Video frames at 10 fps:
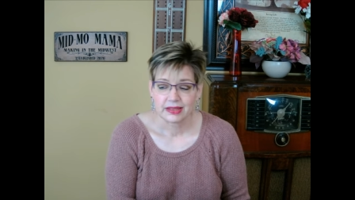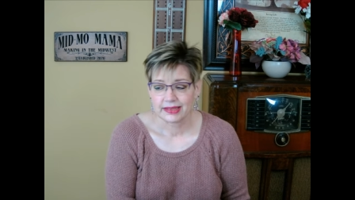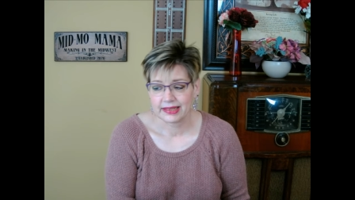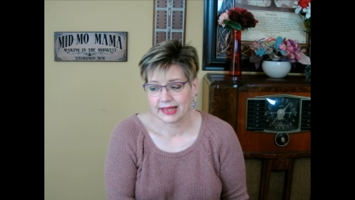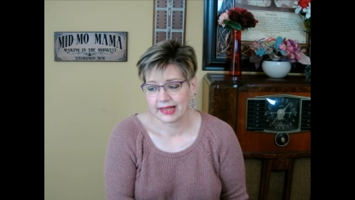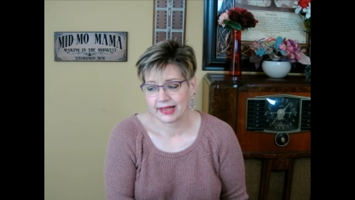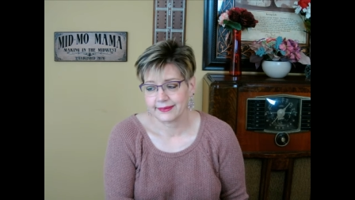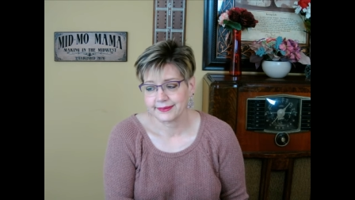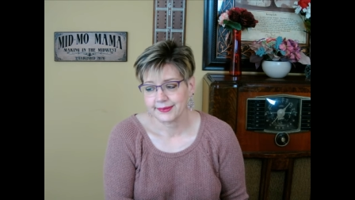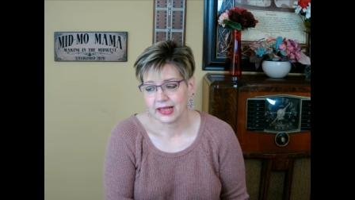yeah,
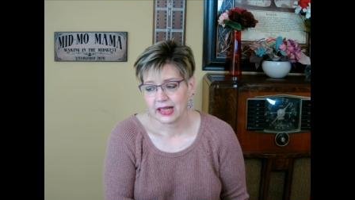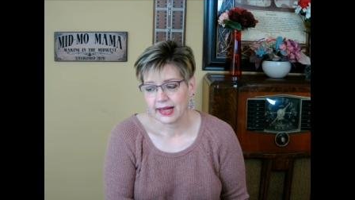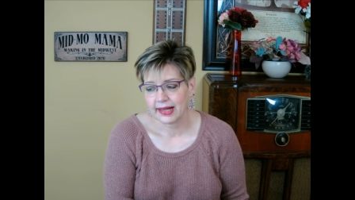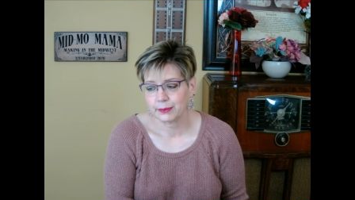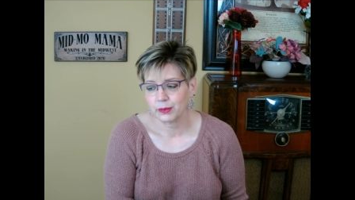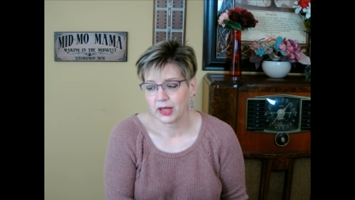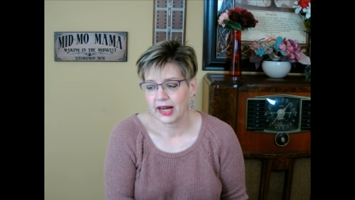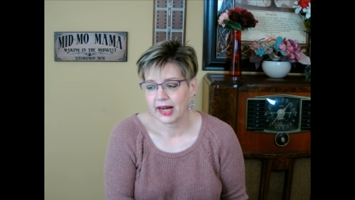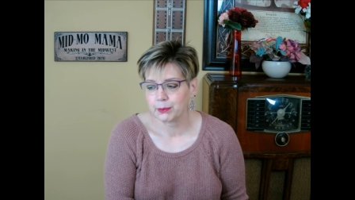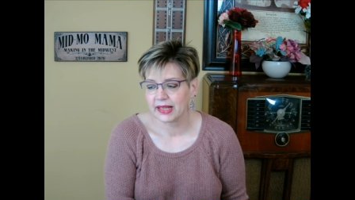I'm
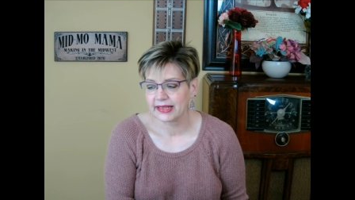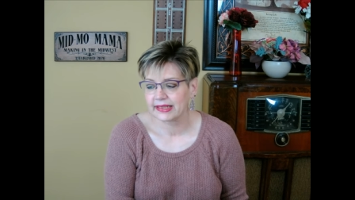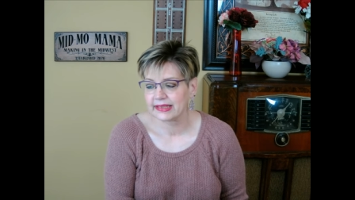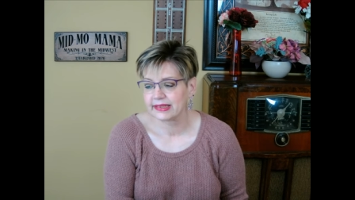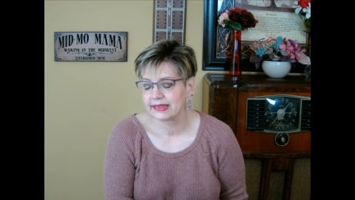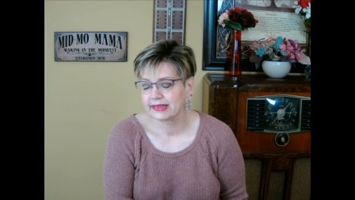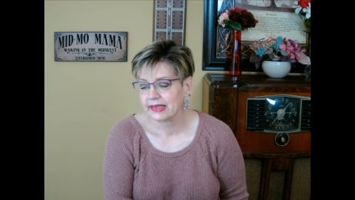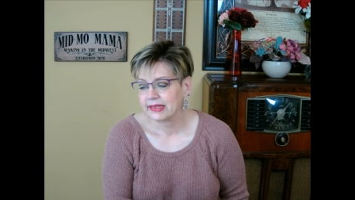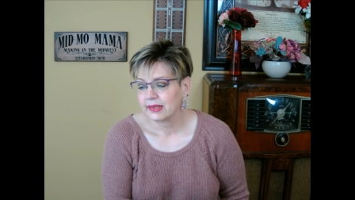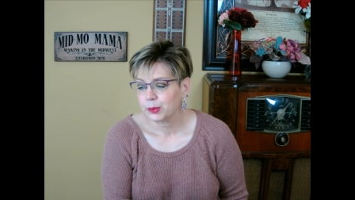I'm liking this
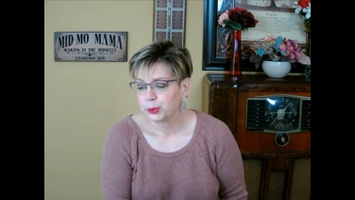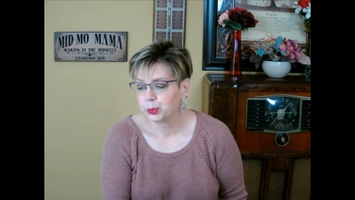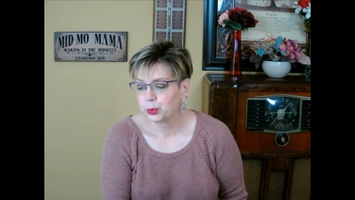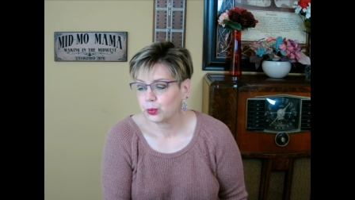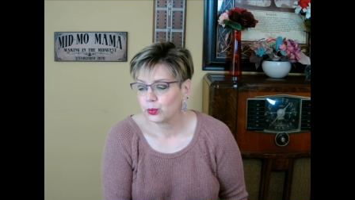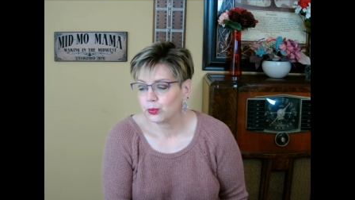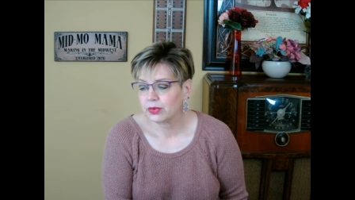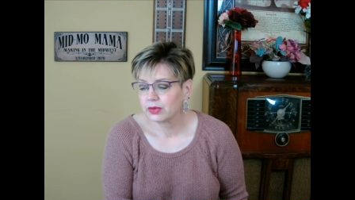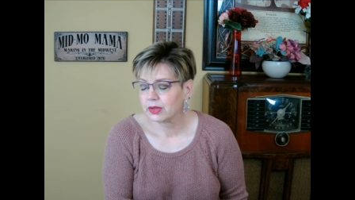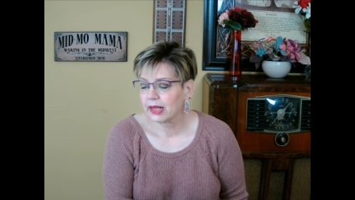
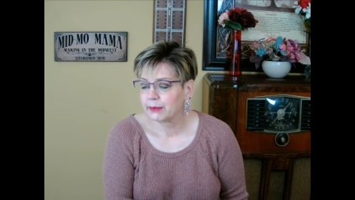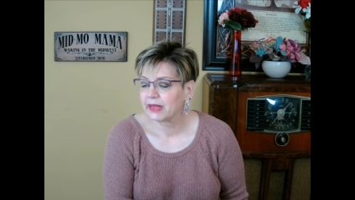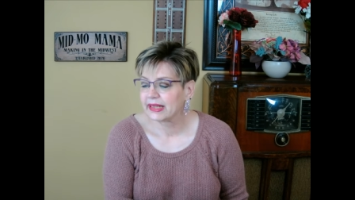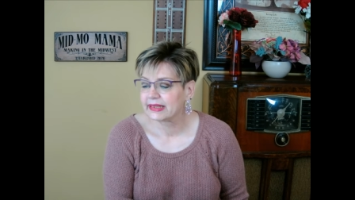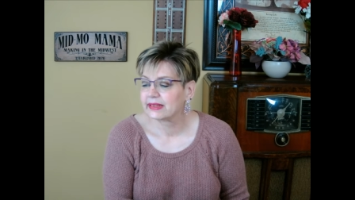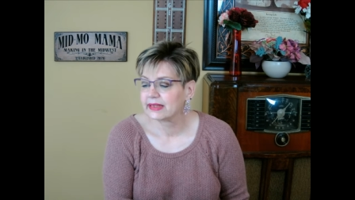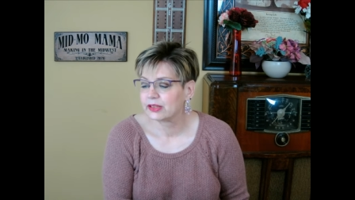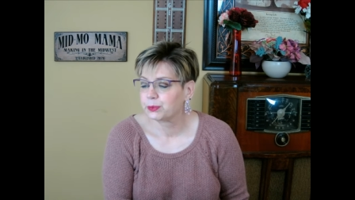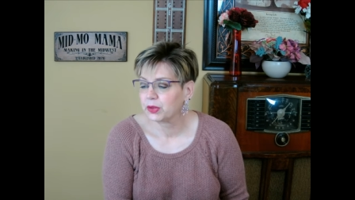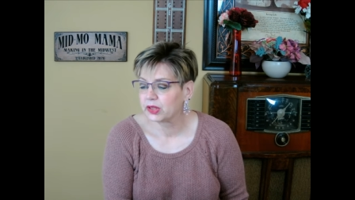I'm liking
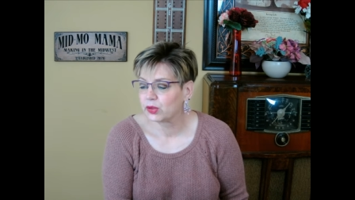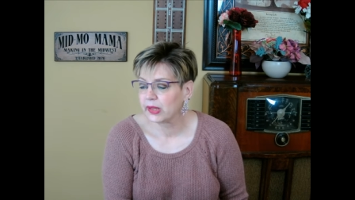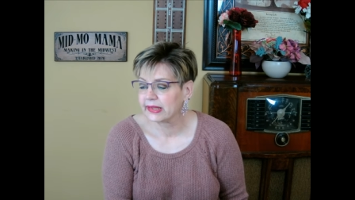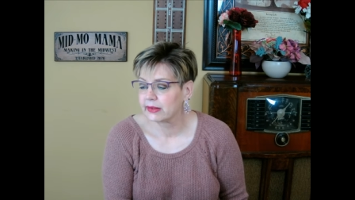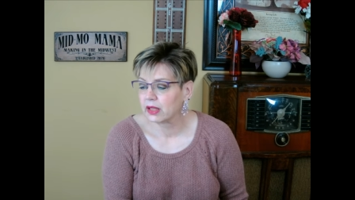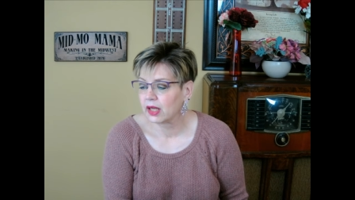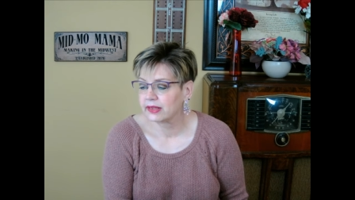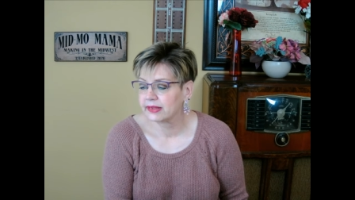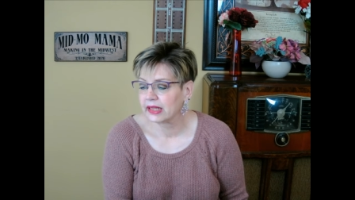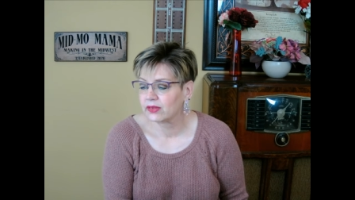this book quite a
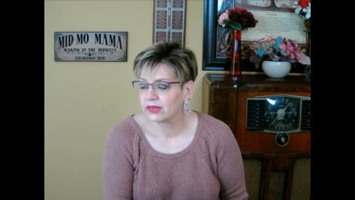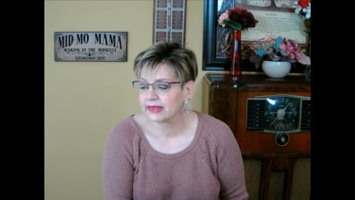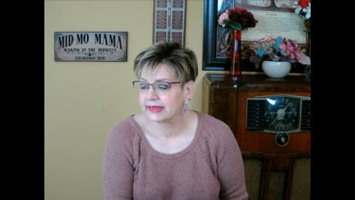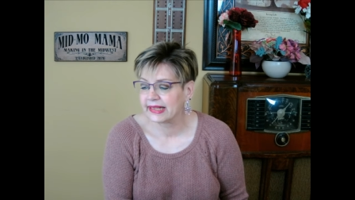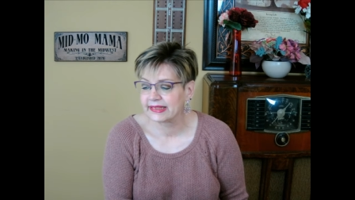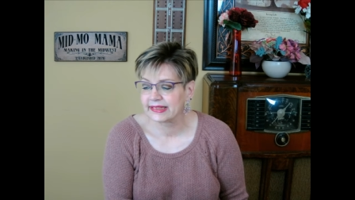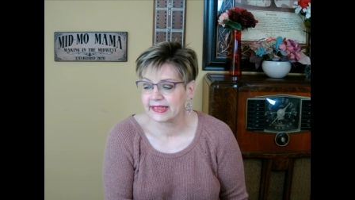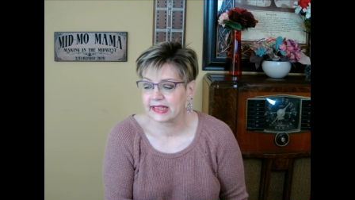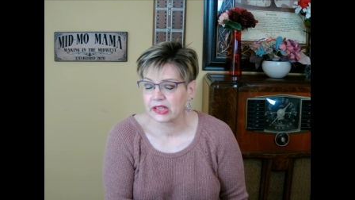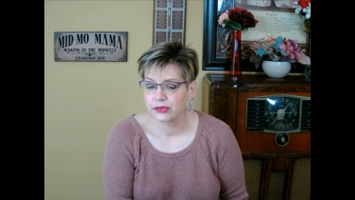lot. Now,
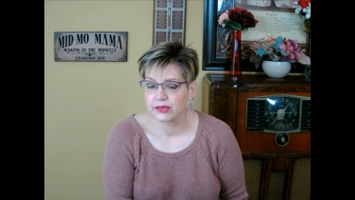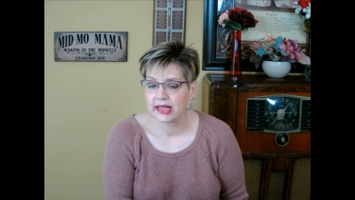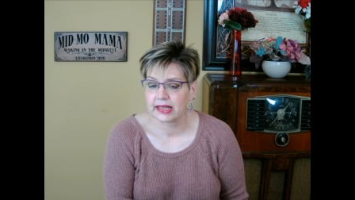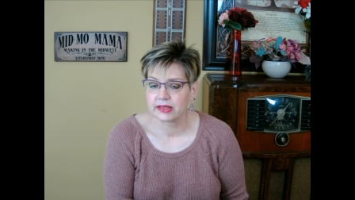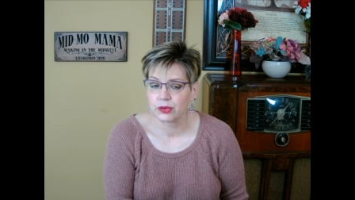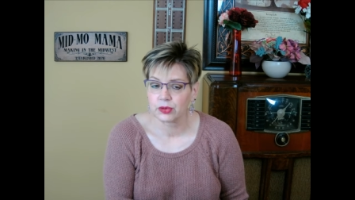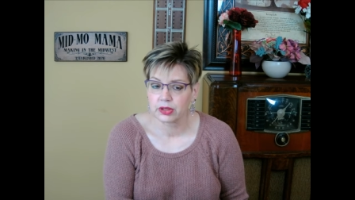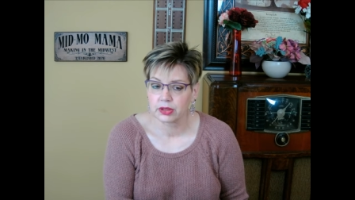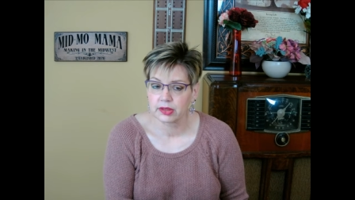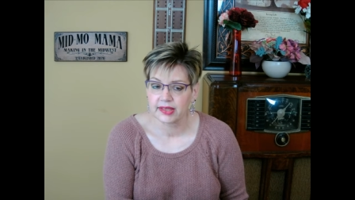Nancy Guthrie, I know
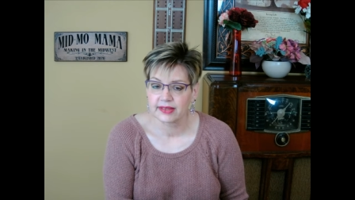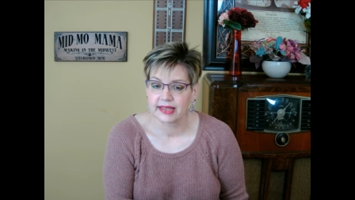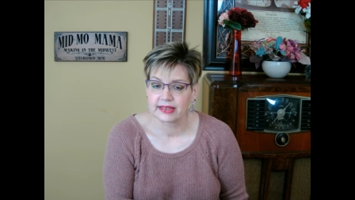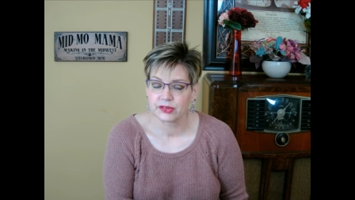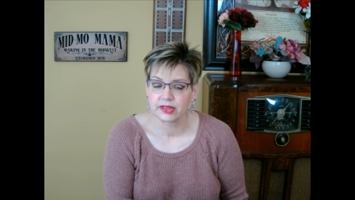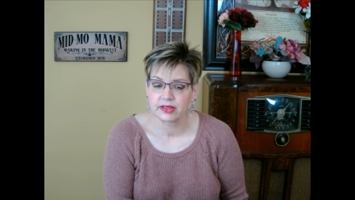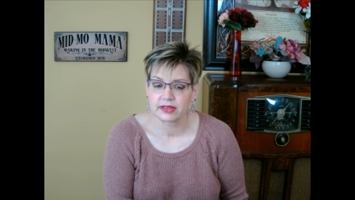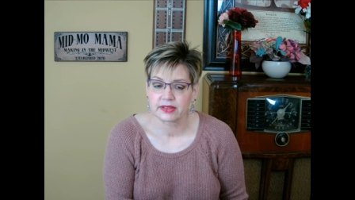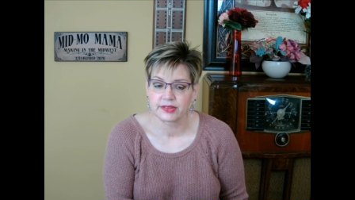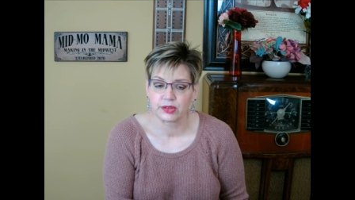her because I used to
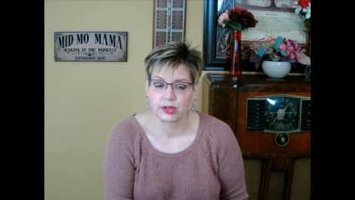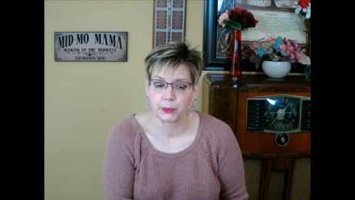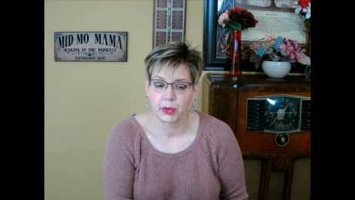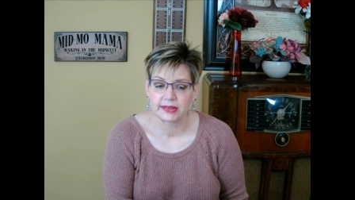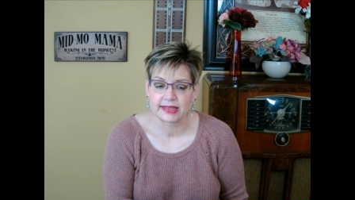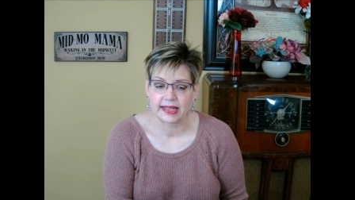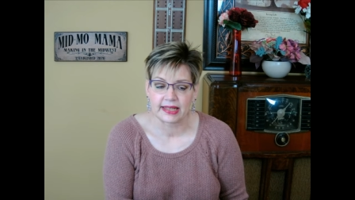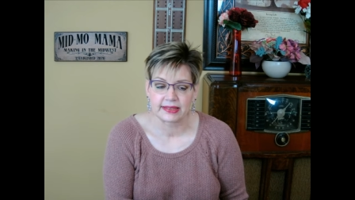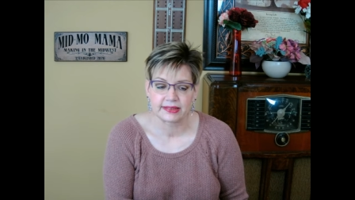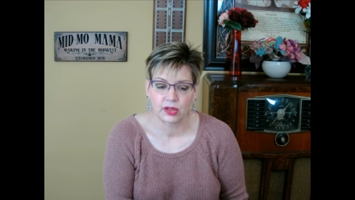listen to a
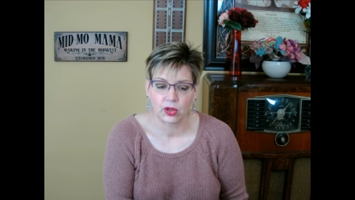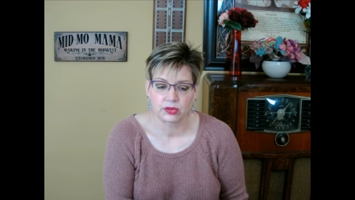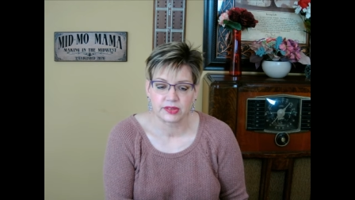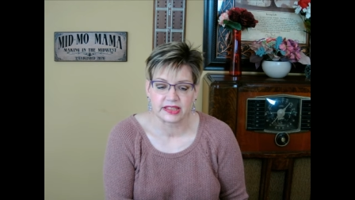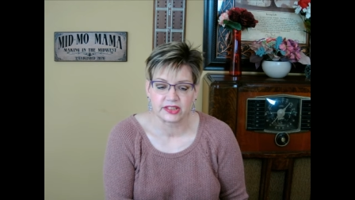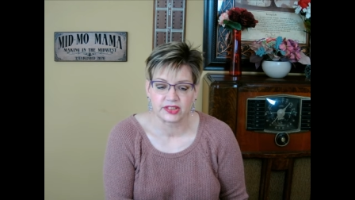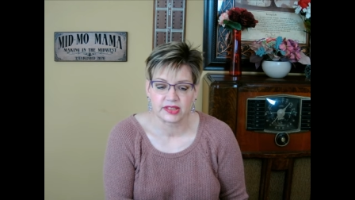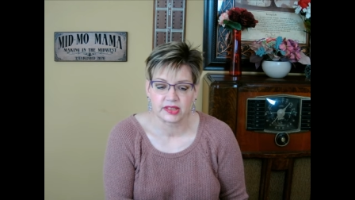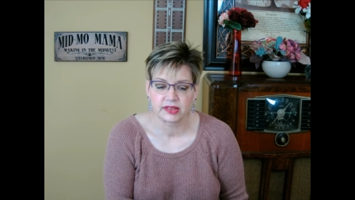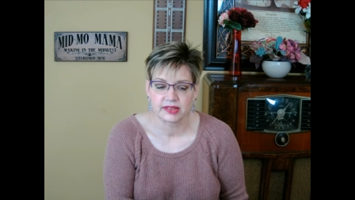podcast called
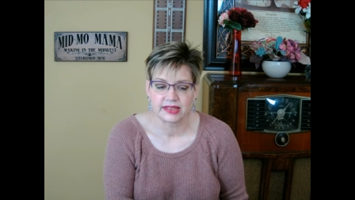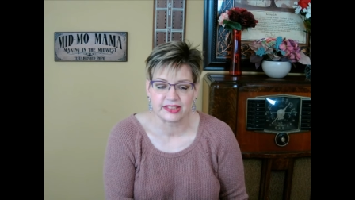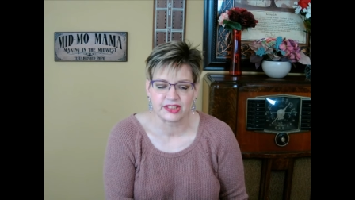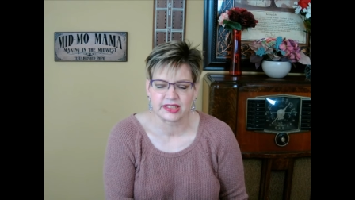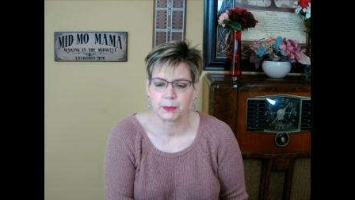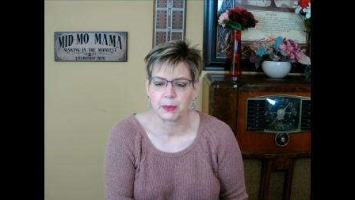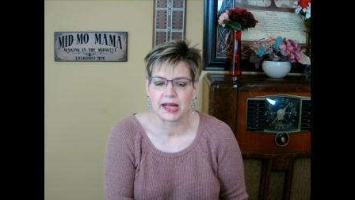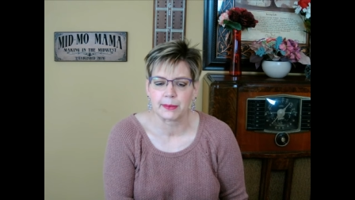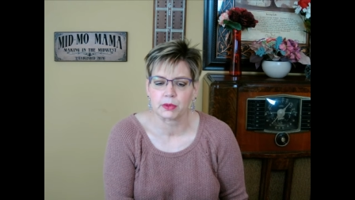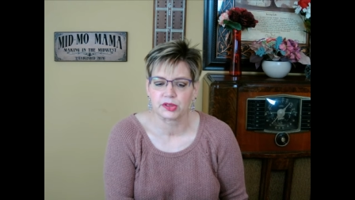Teaching Teaching the
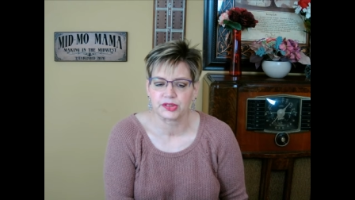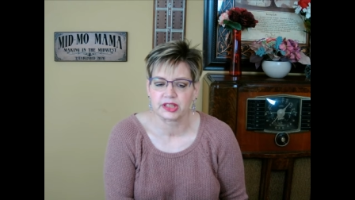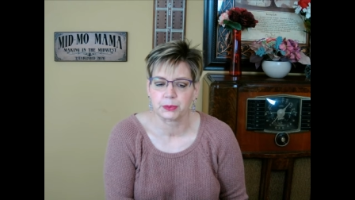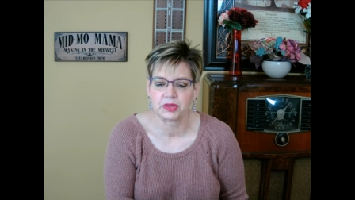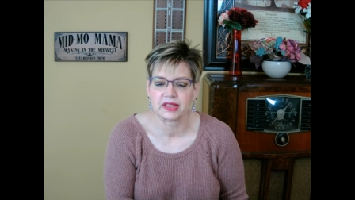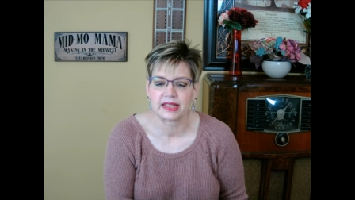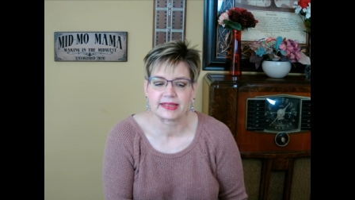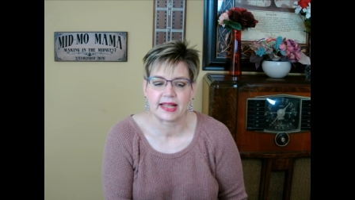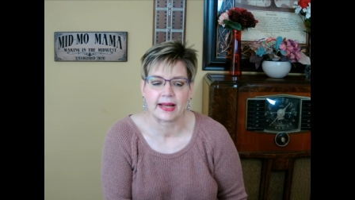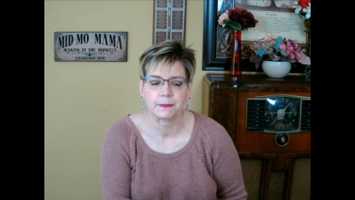Bible or something like
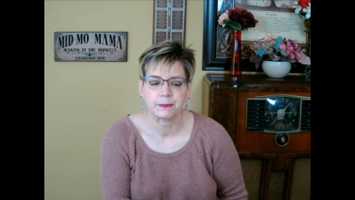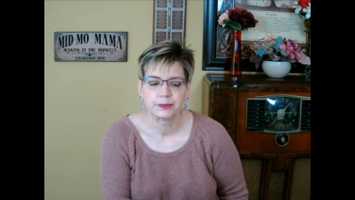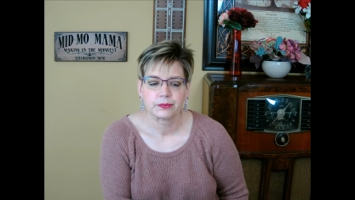that.